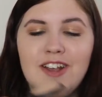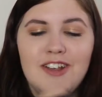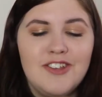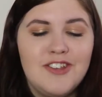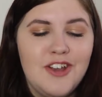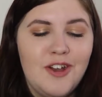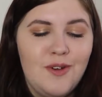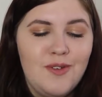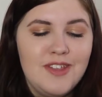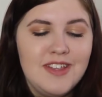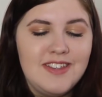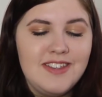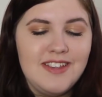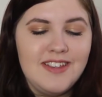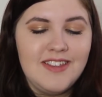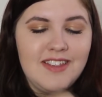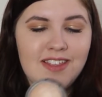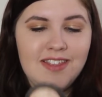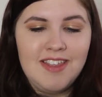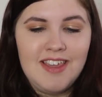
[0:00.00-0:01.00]
So this
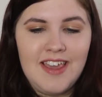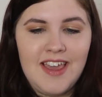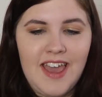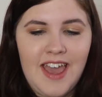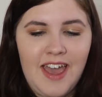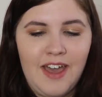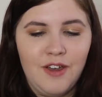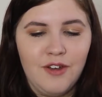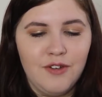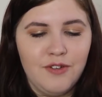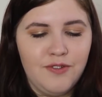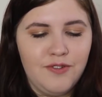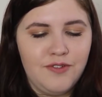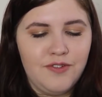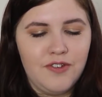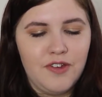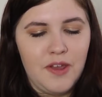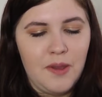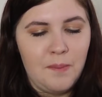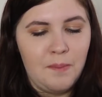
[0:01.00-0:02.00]
is the
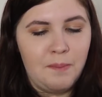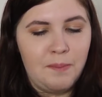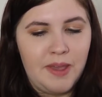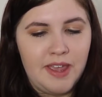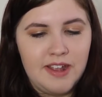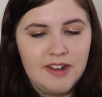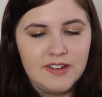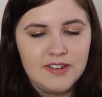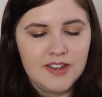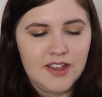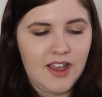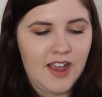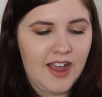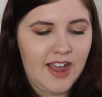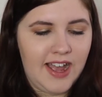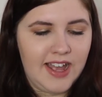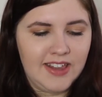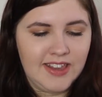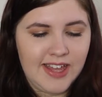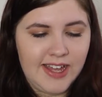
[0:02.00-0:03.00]
ELF Baked
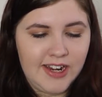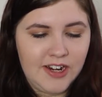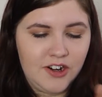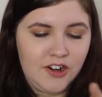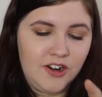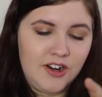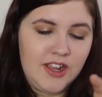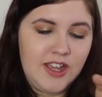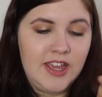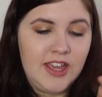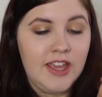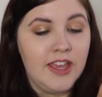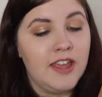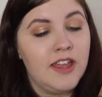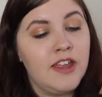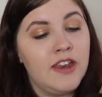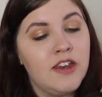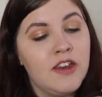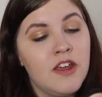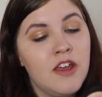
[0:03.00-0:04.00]
Highlighter
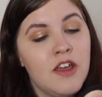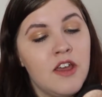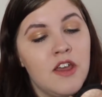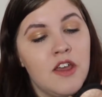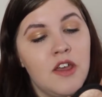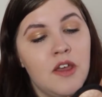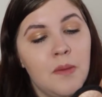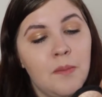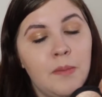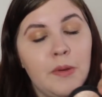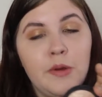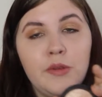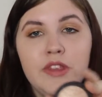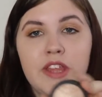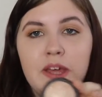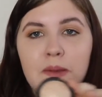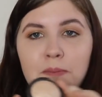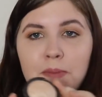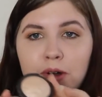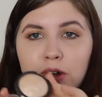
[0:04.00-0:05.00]
in
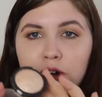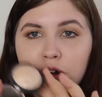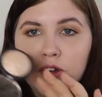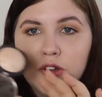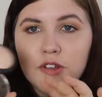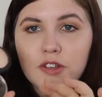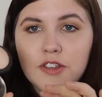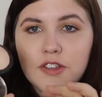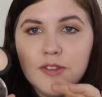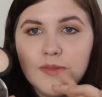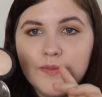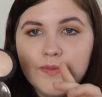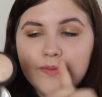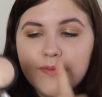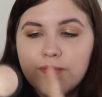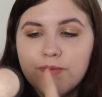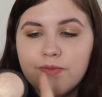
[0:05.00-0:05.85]
Moonlit Pearls.